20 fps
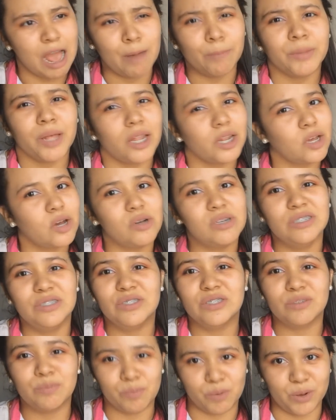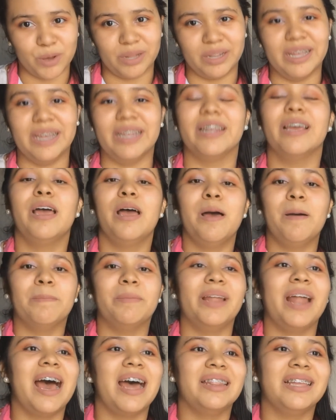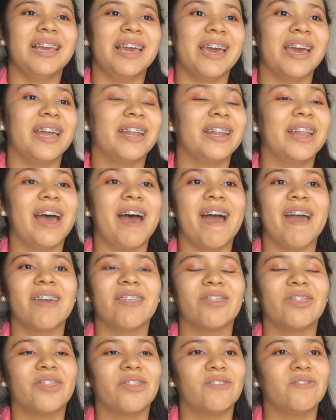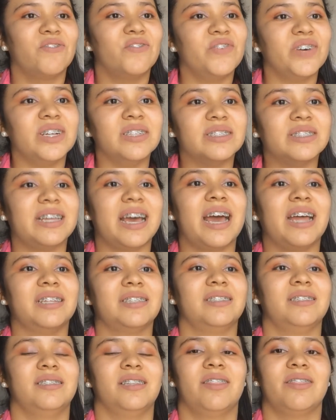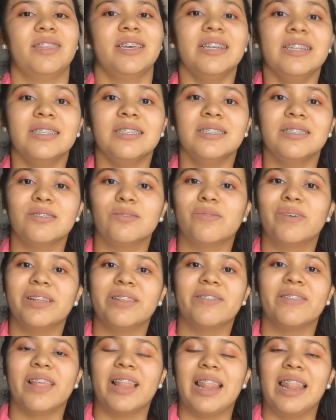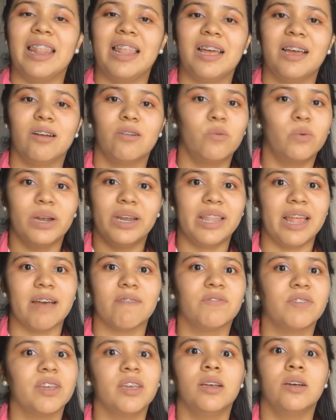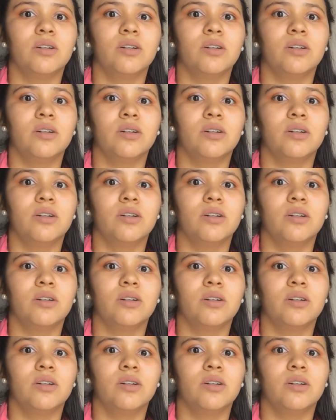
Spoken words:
I'm not going to spoil it, but at the end I felt that things were left